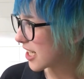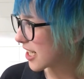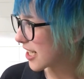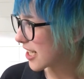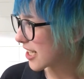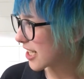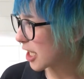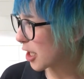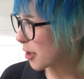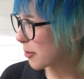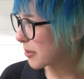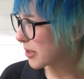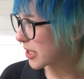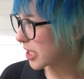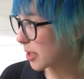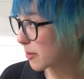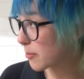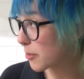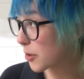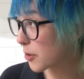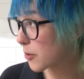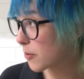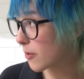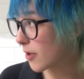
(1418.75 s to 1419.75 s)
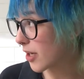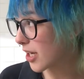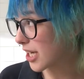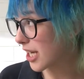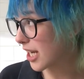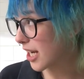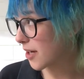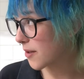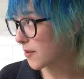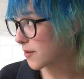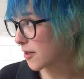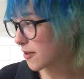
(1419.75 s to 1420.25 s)
yeah, being able to walk
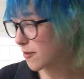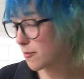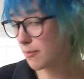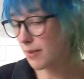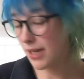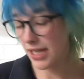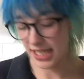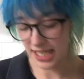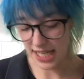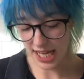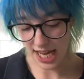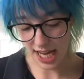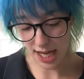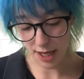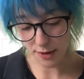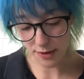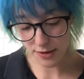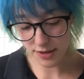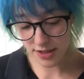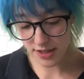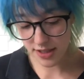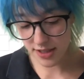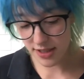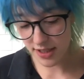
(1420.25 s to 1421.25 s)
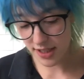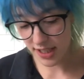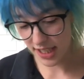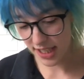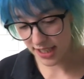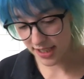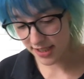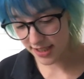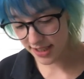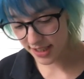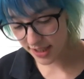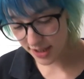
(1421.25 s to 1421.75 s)
out of my house
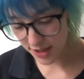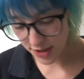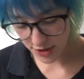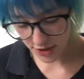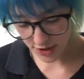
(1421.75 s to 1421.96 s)
and see the oh,